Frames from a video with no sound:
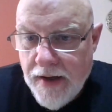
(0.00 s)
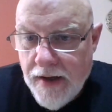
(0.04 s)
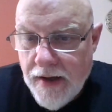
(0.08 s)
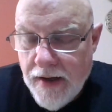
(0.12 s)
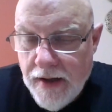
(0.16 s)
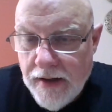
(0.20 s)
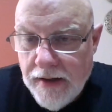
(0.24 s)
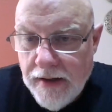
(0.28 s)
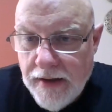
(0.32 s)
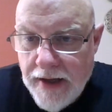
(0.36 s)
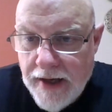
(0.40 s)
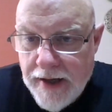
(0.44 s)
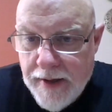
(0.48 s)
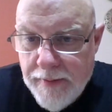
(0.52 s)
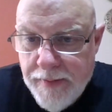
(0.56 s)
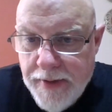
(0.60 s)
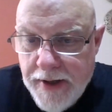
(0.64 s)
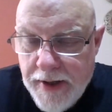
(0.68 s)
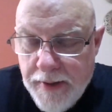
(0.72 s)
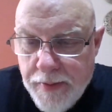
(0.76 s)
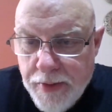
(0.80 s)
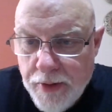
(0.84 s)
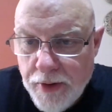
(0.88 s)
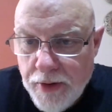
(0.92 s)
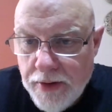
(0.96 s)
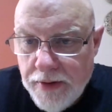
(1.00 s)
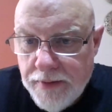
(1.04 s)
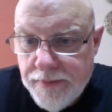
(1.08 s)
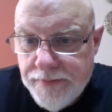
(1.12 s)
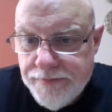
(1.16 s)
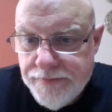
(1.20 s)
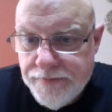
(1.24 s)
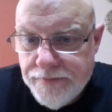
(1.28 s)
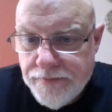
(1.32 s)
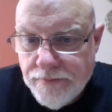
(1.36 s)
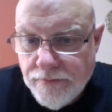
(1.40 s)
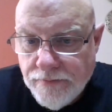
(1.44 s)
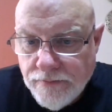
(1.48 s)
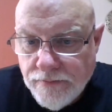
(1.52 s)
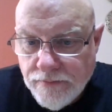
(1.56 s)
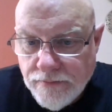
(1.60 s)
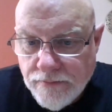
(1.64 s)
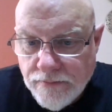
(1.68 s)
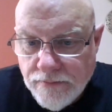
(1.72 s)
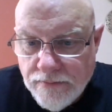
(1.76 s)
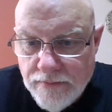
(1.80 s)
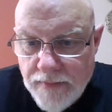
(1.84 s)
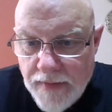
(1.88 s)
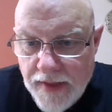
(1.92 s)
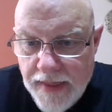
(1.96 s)
A lot of people
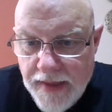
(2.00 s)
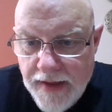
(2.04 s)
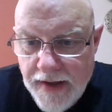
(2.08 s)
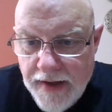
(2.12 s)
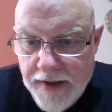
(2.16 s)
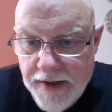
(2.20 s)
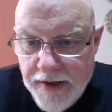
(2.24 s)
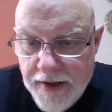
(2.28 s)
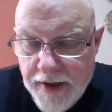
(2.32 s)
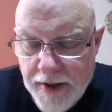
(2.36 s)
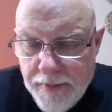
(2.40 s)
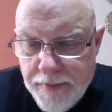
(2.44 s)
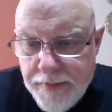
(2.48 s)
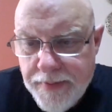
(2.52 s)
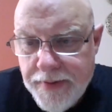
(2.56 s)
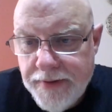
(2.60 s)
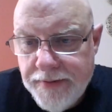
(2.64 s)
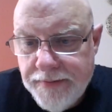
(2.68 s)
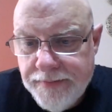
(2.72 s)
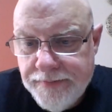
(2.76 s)
end up